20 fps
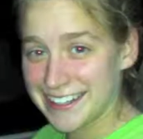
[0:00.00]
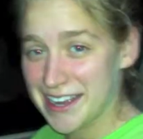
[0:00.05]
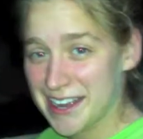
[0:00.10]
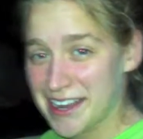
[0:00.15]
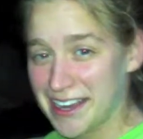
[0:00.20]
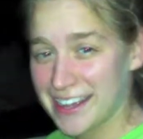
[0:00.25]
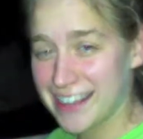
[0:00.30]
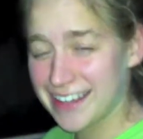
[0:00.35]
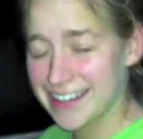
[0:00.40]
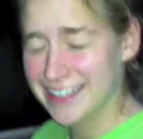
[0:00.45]

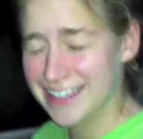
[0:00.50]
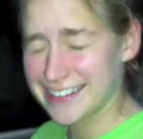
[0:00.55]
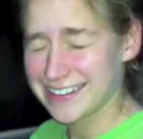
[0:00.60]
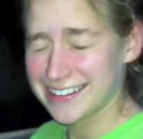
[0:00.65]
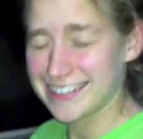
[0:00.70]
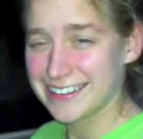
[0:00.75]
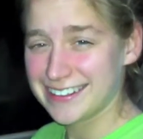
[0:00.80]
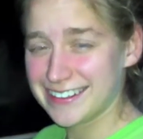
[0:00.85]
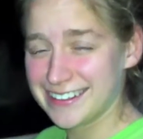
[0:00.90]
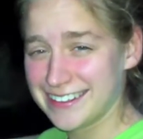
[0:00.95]

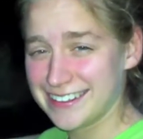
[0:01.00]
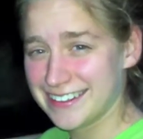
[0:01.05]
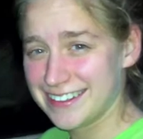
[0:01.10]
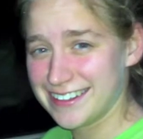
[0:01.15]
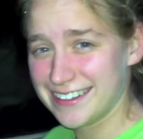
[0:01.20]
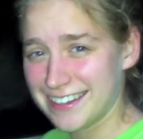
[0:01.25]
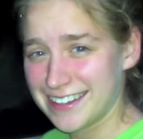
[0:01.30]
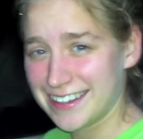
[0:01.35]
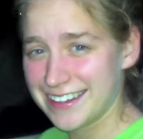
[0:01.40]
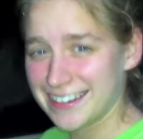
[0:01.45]
This is our
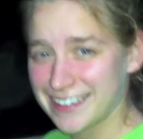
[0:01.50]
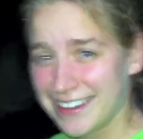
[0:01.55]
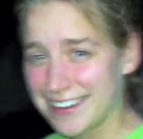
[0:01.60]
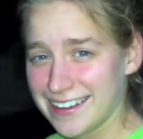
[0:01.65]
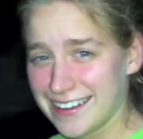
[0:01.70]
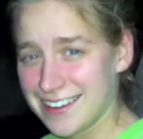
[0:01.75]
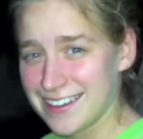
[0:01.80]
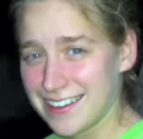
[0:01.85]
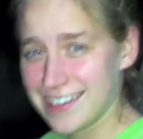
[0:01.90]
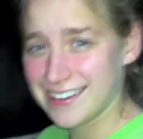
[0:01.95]

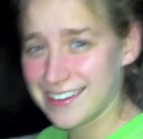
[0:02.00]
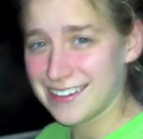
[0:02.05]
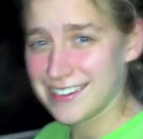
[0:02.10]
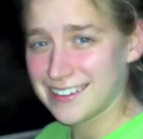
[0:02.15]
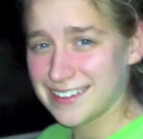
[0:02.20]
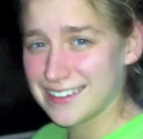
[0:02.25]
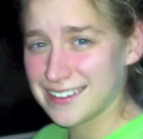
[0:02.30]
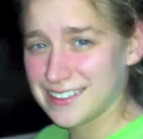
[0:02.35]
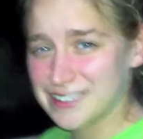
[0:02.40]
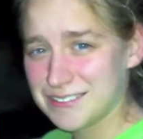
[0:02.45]

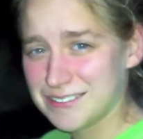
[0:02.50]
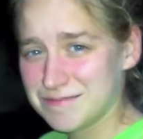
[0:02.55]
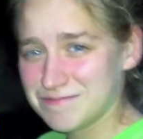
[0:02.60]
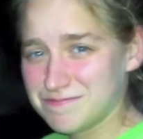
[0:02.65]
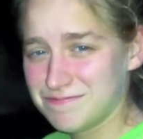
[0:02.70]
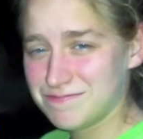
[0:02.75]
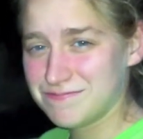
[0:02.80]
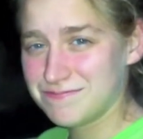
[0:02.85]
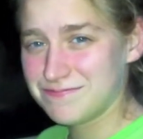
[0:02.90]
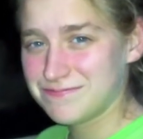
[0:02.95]
last
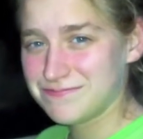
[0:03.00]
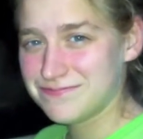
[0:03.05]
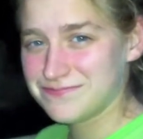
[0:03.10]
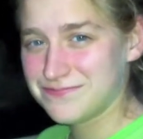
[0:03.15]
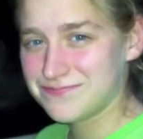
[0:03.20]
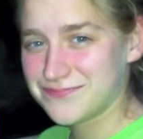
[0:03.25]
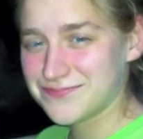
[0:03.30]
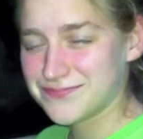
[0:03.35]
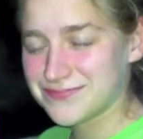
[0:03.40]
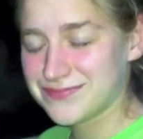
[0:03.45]
day of
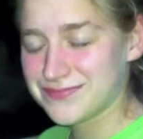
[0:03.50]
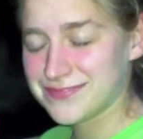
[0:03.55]
mission work.